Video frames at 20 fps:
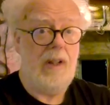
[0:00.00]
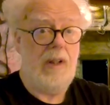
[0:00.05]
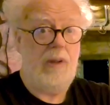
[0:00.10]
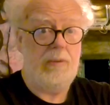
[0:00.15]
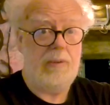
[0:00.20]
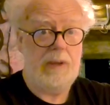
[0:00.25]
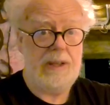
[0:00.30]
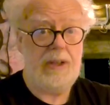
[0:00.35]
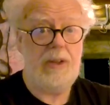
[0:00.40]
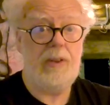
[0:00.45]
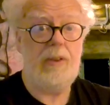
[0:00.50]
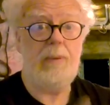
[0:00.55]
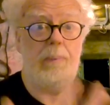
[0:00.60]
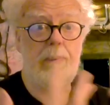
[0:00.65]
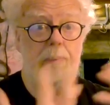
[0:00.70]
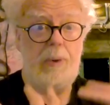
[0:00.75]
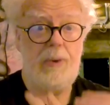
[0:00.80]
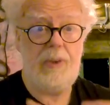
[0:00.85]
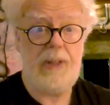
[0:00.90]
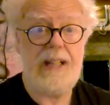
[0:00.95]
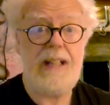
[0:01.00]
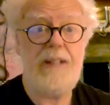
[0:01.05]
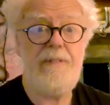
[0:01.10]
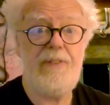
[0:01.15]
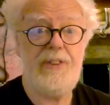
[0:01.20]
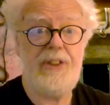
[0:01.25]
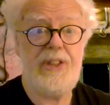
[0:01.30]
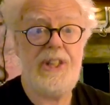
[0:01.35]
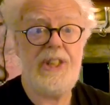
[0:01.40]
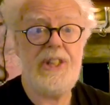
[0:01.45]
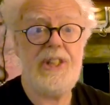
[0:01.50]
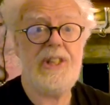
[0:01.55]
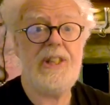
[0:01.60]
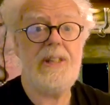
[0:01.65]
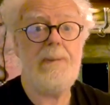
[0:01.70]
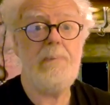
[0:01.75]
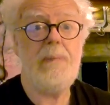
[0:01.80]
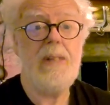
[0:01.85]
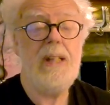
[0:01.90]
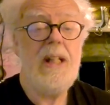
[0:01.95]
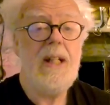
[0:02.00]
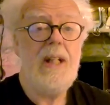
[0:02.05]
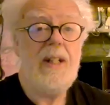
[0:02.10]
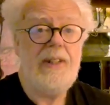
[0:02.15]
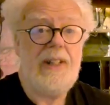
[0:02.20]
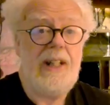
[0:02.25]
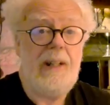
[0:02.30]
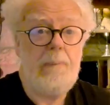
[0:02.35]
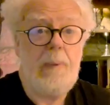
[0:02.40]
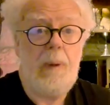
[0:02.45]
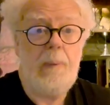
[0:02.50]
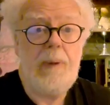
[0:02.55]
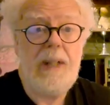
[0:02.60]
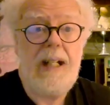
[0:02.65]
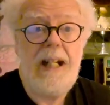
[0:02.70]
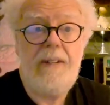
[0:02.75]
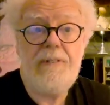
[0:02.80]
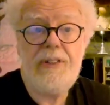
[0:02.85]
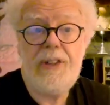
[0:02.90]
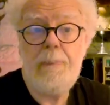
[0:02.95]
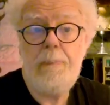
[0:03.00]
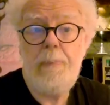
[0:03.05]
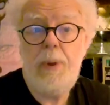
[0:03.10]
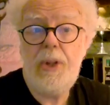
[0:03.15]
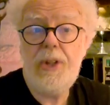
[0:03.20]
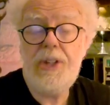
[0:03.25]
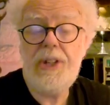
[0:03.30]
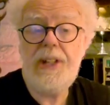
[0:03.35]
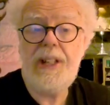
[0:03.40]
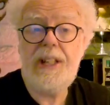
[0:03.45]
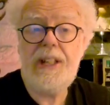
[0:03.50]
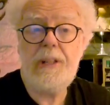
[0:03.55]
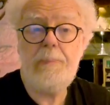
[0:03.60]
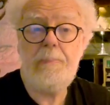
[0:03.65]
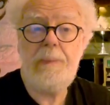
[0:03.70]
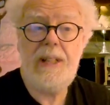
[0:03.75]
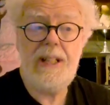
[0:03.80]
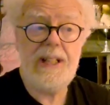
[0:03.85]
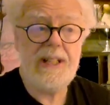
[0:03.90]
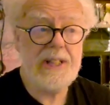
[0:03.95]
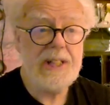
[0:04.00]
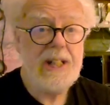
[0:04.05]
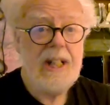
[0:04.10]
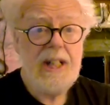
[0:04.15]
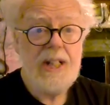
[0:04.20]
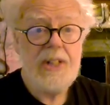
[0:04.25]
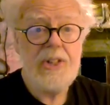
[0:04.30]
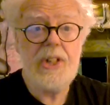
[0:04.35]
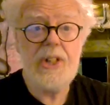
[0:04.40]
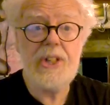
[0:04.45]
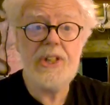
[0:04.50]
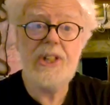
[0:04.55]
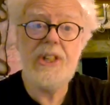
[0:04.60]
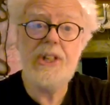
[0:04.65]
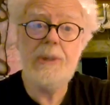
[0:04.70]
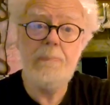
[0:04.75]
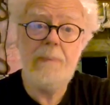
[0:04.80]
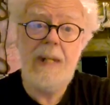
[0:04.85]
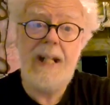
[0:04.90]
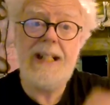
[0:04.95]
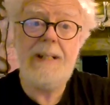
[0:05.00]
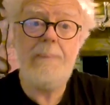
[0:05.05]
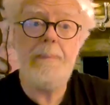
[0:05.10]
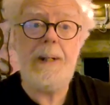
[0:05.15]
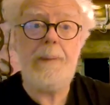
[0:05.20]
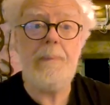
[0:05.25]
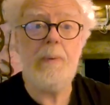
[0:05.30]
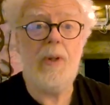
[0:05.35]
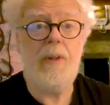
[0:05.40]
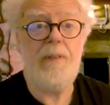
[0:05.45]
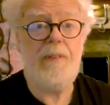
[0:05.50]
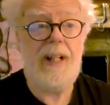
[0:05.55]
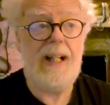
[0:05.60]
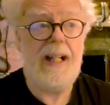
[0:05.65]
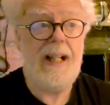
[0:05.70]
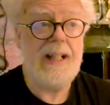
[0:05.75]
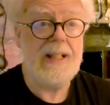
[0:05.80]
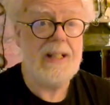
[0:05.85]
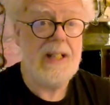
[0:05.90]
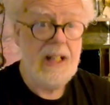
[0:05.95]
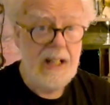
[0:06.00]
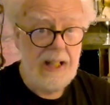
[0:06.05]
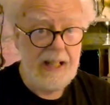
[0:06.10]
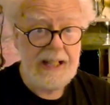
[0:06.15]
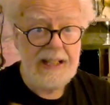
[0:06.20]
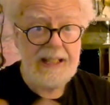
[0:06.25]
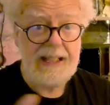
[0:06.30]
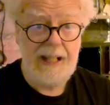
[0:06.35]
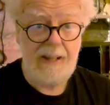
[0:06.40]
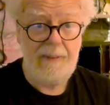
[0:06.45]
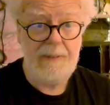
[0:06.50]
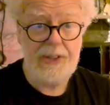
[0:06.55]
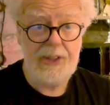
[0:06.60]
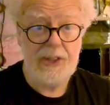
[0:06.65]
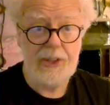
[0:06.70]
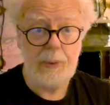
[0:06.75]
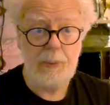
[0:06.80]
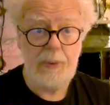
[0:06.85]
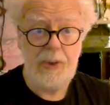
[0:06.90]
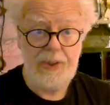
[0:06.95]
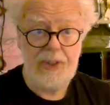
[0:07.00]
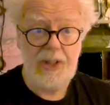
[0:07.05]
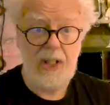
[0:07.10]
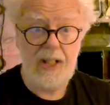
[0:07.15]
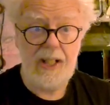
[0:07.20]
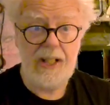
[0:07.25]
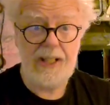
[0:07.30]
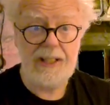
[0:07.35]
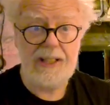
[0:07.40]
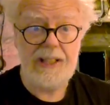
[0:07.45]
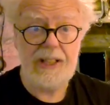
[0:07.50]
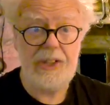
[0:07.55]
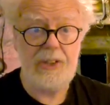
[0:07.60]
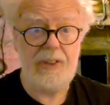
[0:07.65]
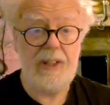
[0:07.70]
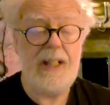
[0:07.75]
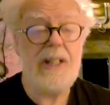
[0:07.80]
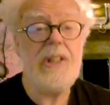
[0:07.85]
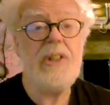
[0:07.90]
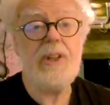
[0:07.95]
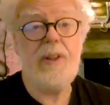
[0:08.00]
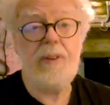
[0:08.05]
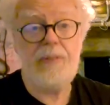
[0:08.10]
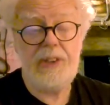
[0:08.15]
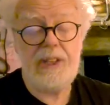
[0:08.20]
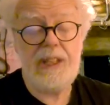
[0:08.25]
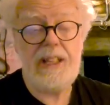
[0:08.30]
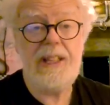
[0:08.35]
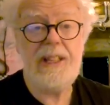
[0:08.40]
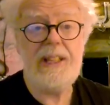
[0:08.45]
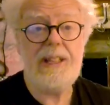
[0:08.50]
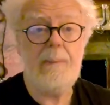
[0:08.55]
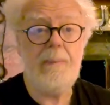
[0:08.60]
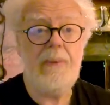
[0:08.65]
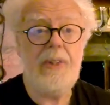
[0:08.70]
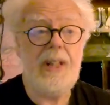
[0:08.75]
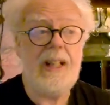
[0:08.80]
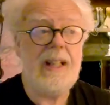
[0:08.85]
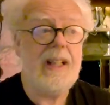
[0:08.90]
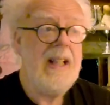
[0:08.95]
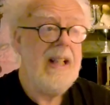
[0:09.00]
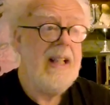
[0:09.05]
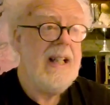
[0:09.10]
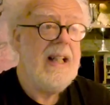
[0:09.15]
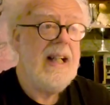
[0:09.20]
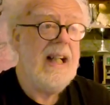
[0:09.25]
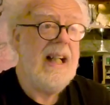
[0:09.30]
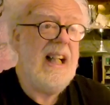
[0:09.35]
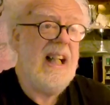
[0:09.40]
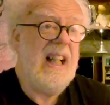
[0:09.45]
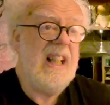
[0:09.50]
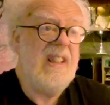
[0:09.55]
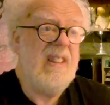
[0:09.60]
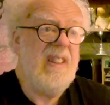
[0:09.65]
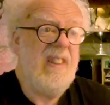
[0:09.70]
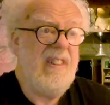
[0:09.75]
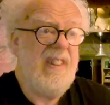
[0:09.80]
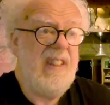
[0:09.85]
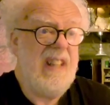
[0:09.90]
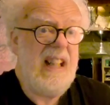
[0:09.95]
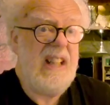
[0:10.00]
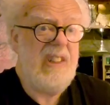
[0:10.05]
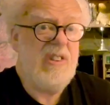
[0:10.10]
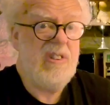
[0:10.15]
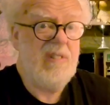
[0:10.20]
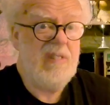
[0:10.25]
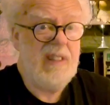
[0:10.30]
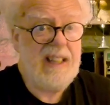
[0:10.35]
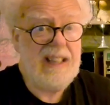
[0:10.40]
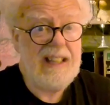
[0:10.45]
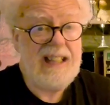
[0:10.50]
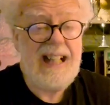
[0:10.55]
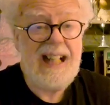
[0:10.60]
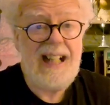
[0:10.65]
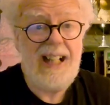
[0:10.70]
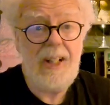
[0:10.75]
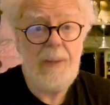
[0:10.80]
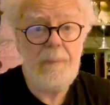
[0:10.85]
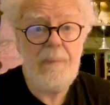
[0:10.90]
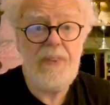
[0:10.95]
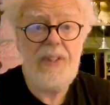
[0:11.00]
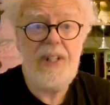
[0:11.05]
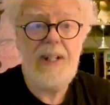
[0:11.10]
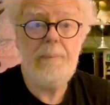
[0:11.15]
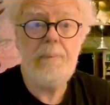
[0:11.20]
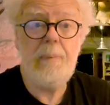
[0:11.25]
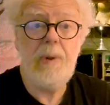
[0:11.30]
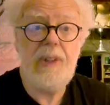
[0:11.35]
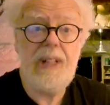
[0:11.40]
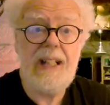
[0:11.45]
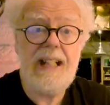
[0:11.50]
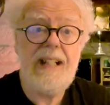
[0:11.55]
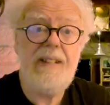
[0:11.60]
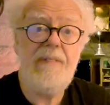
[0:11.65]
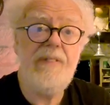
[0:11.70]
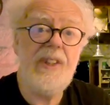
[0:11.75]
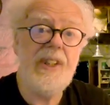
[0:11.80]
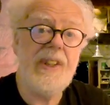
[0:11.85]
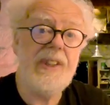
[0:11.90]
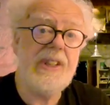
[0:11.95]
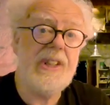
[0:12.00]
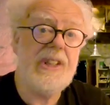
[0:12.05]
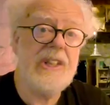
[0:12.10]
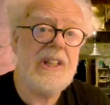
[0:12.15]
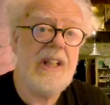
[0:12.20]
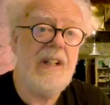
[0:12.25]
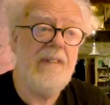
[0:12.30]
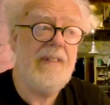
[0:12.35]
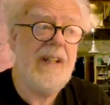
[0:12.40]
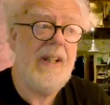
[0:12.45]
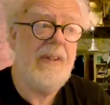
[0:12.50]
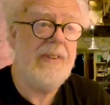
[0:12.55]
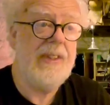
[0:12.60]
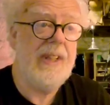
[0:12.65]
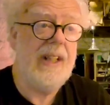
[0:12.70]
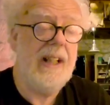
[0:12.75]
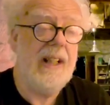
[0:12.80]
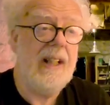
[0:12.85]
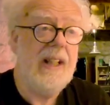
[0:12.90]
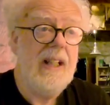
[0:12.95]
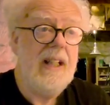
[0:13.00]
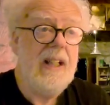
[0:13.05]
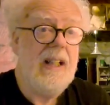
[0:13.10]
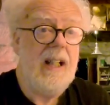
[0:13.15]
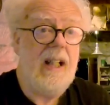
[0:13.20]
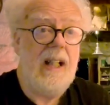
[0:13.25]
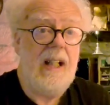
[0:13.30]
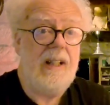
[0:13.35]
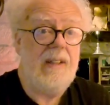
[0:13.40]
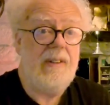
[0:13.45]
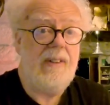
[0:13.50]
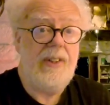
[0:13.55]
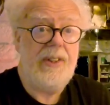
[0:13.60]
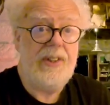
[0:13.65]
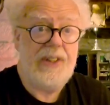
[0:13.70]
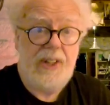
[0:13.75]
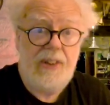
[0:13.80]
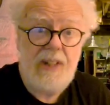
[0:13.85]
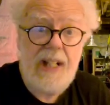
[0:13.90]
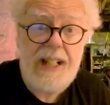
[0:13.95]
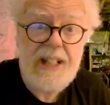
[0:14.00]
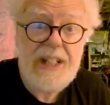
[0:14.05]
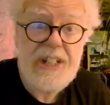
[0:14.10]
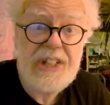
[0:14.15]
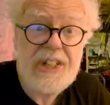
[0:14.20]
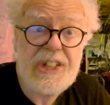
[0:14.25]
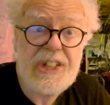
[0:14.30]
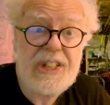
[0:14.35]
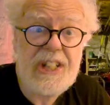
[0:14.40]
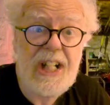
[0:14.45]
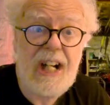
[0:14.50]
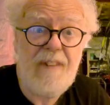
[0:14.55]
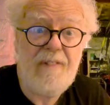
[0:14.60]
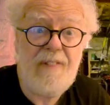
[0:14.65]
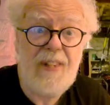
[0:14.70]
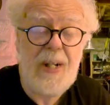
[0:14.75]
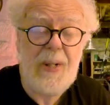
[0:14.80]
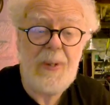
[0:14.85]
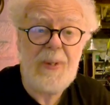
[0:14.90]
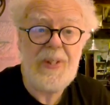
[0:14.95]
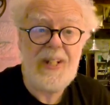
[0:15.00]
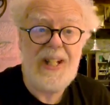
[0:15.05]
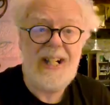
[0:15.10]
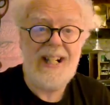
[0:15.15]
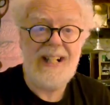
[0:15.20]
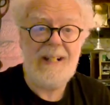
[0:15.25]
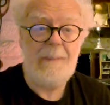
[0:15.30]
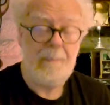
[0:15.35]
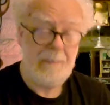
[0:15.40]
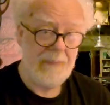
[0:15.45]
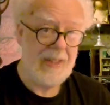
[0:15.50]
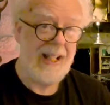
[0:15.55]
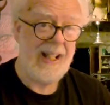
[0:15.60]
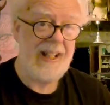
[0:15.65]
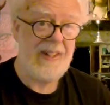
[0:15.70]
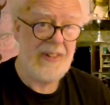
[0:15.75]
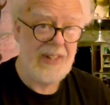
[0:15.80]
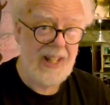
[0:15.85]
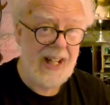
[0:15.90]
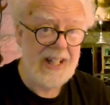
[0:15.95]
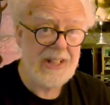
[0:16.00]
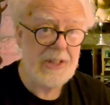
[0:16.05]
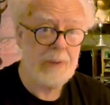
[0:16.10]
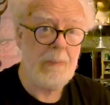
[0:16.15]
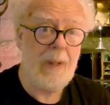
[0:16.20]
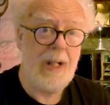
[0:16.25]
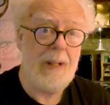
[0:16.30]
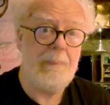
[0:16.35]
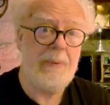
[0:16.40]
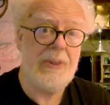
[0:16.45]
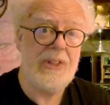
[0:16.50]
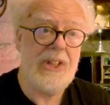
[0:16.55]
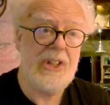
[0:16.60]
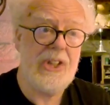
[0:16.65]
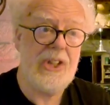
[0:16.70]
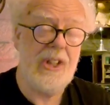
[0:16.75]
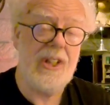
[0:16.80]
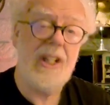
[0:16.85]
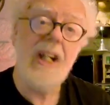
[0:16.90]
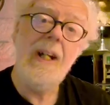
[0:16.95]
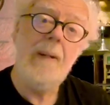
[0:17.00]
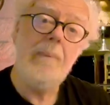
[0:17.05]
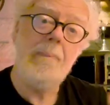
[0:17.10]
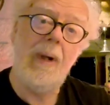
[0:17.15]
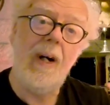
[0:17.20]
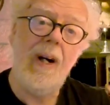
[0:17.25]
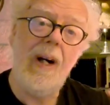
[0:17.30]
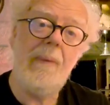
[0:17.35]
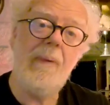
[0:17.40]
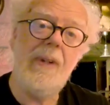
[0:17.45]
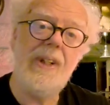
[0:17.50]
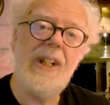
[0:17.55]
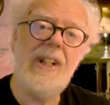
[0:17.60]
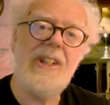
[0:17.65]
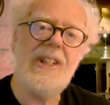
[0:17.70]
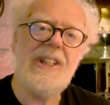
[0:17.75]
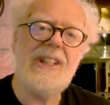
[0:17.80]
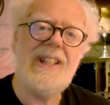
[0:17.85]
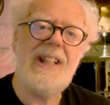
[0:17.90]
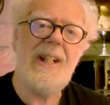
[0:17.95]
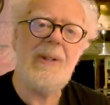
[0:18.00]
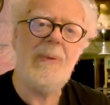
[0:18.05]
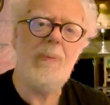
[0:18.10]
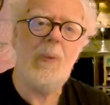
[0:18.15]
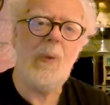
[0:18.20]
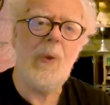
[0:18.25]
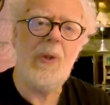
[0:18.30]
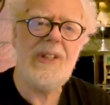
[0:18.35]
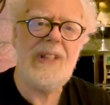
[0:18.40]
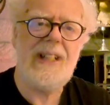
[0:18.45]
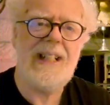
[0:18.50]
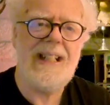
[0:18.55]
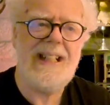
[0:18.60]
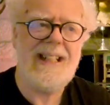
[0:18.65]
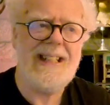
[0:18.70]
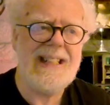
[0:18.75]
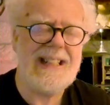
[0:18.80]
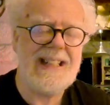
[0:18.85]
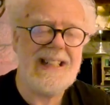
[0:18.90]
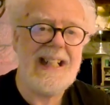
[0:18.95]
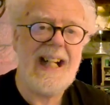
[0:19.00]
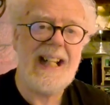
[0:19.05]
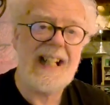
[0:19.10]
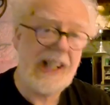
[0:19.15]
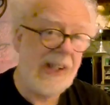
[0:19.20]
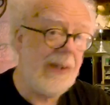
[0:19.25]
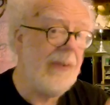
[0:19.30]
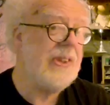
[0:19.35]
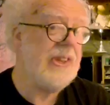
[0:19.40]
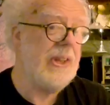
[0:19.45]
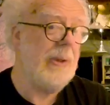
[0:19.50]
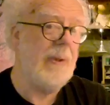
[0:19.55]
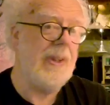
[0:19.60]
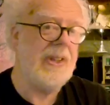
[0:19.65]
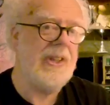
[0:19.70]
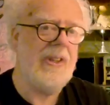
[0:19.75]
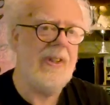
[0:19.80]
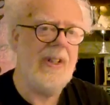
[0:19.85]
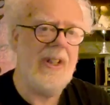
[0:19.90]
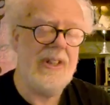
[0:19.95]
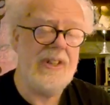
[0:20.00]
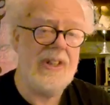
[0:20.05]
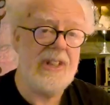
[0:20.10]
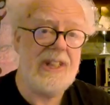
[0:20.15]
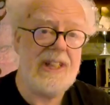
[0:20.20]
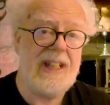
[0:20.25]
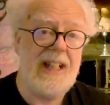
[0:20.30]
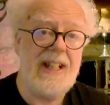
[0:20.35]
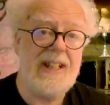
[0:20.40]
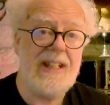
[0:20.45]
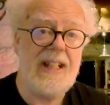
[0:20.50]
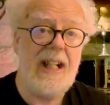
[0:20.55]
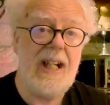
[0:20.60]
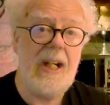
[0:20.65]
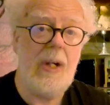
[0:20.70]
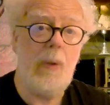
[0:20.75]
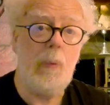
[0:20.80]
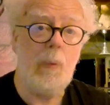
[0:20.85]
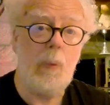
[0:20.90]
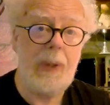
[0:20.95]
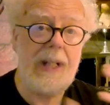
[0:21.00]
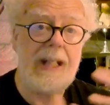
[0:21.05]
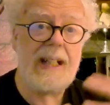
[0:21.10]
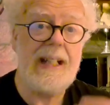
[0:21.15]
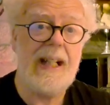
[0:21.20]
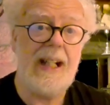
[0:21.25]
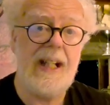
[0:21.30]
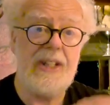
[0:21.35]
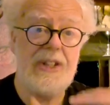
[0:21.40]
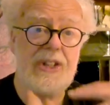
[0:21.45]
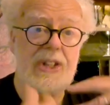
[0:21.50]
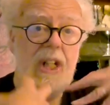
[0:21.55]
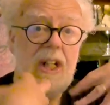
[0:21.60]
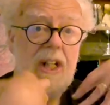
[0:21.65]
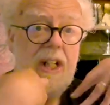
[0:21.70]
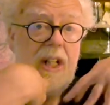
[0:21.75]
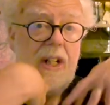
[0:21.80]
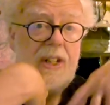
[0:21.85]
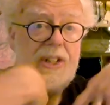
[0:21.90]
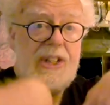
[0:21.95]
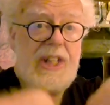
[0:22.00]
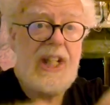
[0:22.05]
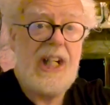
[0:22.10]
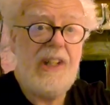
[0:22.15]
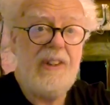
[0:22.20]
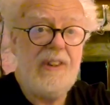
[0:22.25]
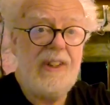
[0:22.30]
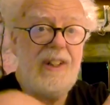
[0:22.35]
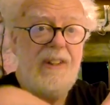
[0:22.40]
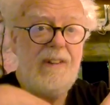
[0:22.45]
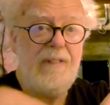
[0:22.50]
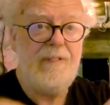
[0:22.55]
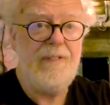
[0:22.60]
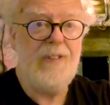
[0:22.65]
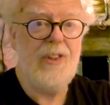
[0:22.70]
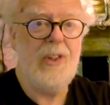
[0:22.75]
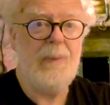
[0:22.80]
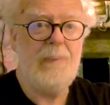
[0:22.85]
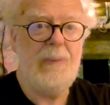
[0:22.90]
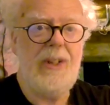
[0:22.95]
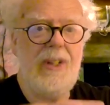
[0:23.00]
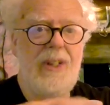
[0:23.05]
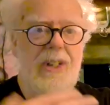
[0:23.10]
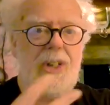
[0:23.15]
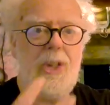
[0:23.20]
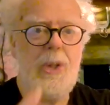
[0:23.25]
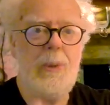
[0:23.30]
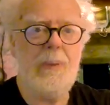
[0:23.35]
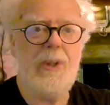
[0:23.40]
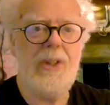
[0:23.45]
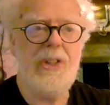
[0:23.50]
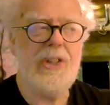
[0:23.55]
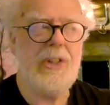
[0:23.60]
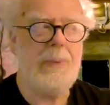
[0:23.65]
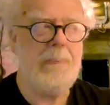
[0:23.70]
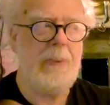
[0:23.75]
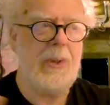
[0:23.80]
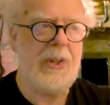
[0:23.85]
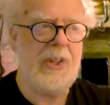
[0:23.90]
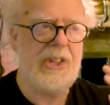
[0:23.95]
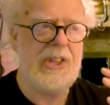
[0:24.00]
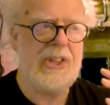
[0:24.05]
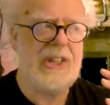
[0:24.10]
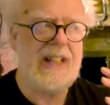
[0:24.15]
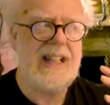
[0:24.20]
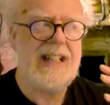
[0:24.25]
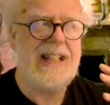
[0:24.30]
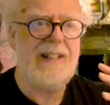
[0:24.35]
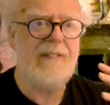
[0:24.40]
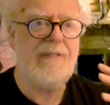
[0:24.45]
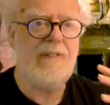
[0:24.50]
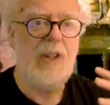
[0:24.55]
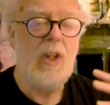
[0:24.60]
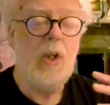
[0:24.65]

a real belief system. They probably have some personal experience, just as many people have had encounters with the highly strange, have seen something, and it's really helped them believe that there's stuff out there, and there is stuff out there. And that's my position. But I want to understand what it is. And I also want to understand how we, as terra firma humans perceive